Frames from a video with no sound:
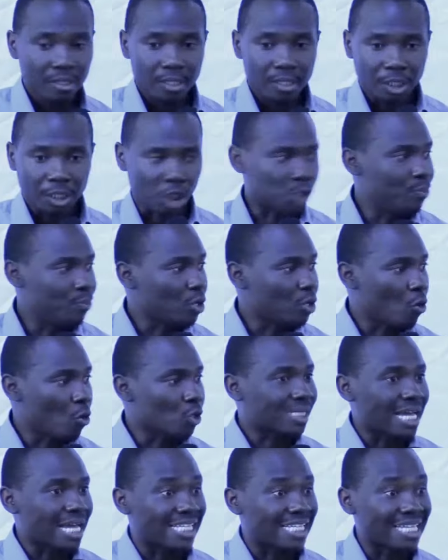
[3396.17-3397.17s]
is
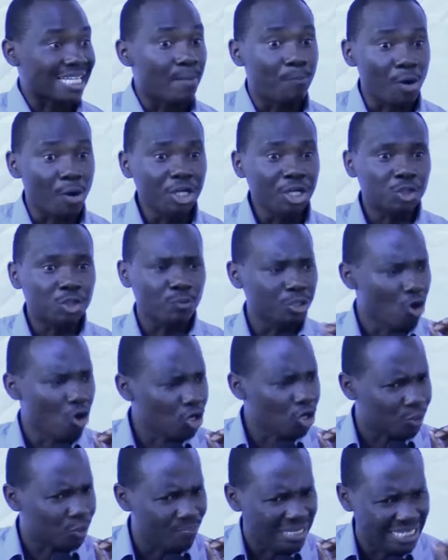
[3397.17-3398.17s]
because at some point we
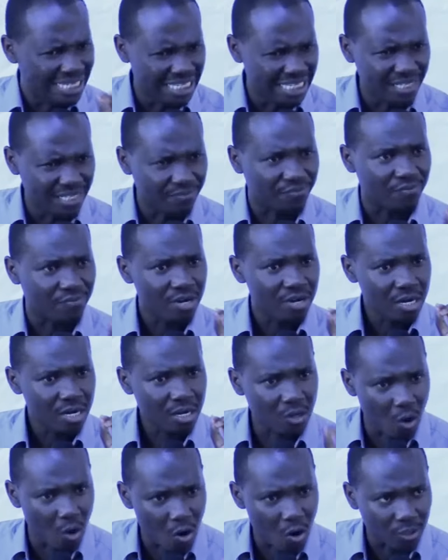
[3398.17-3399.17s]
don't believe
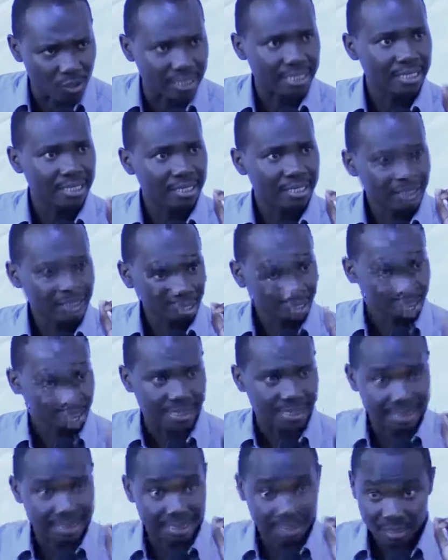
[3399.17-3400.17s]
God
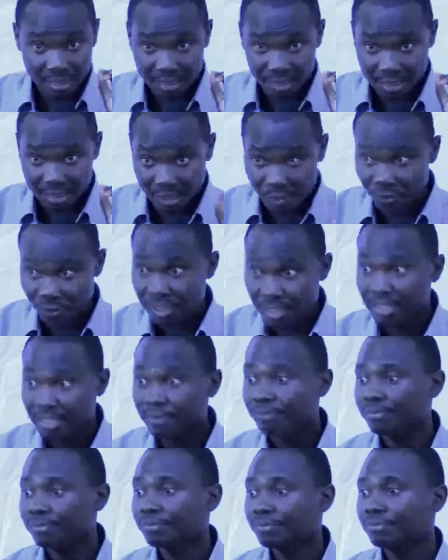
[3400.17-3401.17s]
is good.
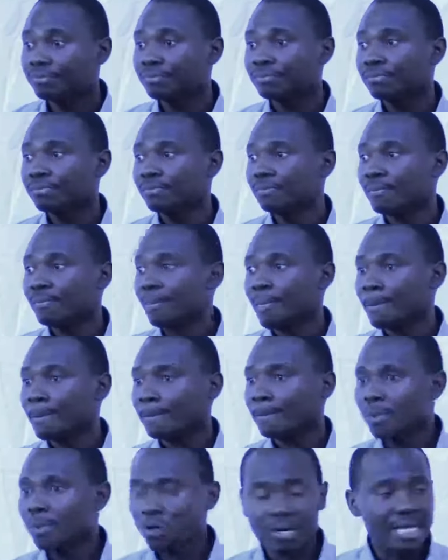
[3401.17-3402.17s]

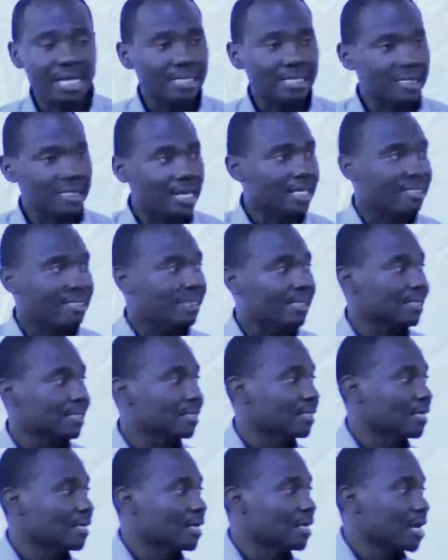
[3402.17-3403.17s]
God has
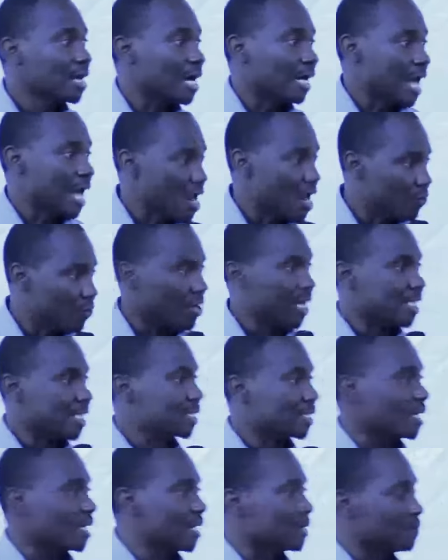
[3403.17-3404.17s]
just allowed,
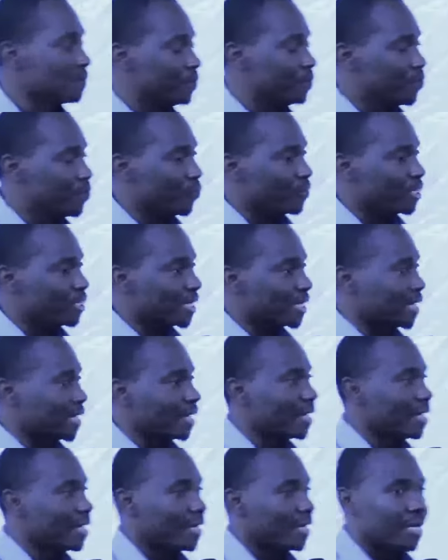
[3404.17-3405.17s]
as people would
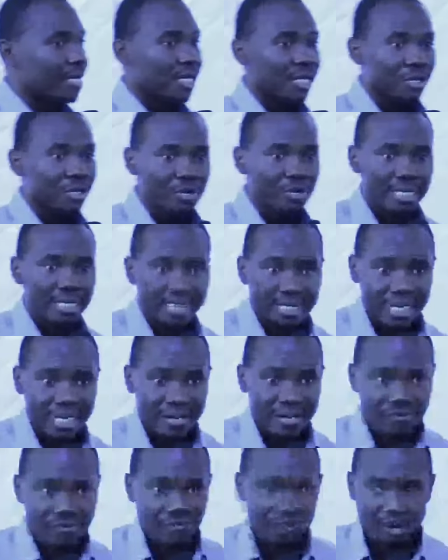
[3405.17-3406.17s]
say, your
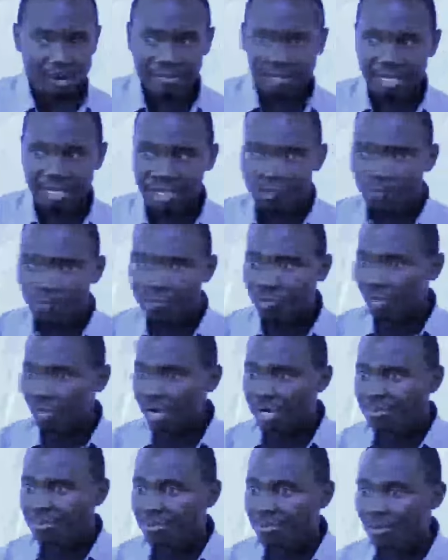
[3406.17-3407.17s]
entire family to be
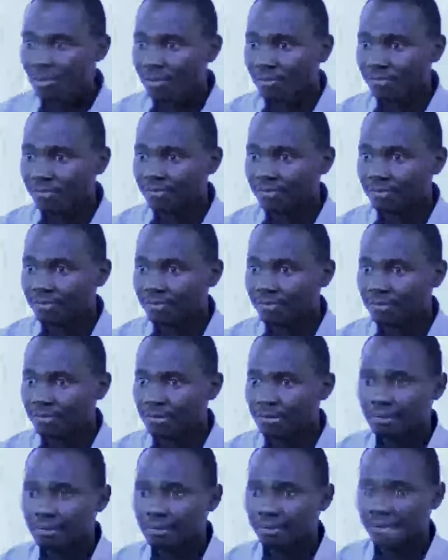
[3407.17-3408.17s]
wiped off
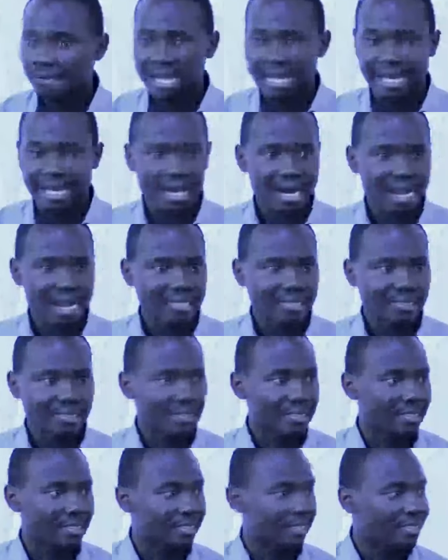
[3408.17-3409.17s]
by an
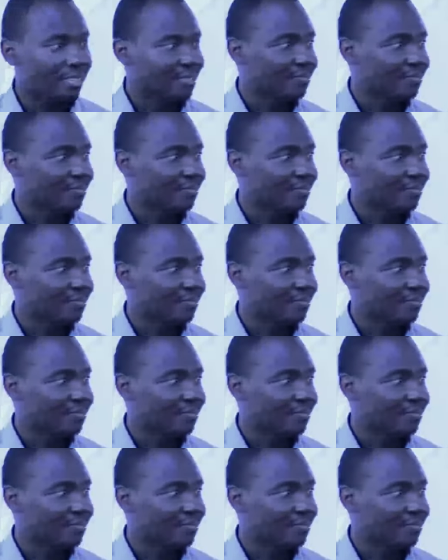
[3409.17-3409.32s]
accident.